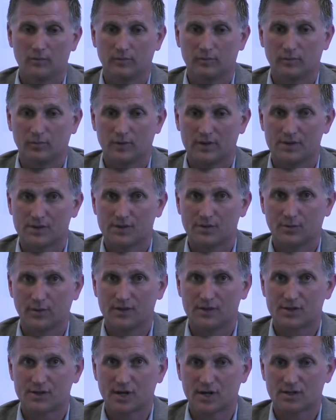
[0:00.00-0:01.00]

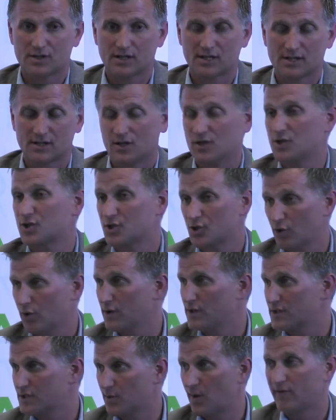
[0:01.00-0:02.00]
Which just is an
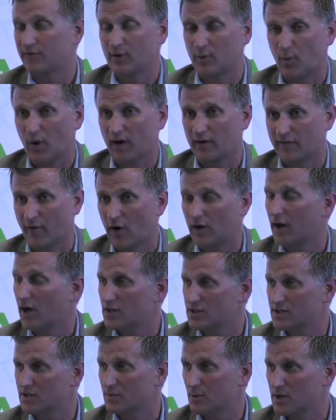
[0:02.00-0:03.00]
assurance to every one of our
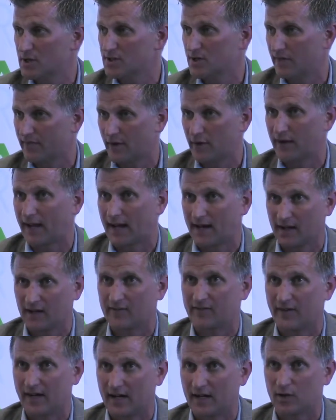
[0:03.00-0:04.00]
customers that they're getting
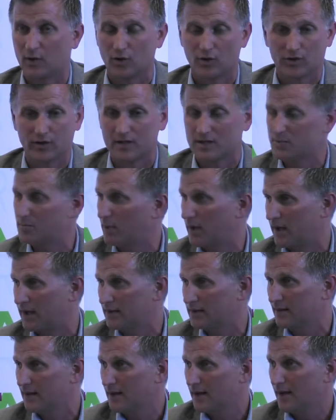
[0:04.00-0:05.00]
a vehicle that has
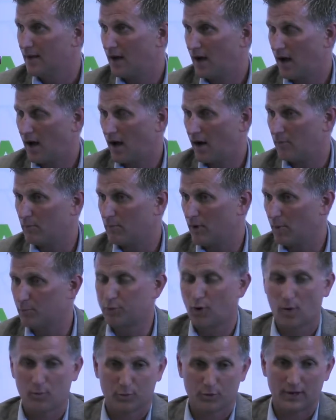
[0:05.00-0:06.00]
been
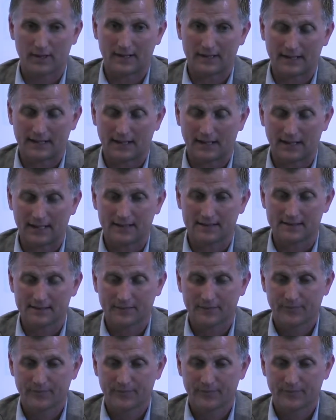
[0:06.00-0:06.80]
appropriately cleaned.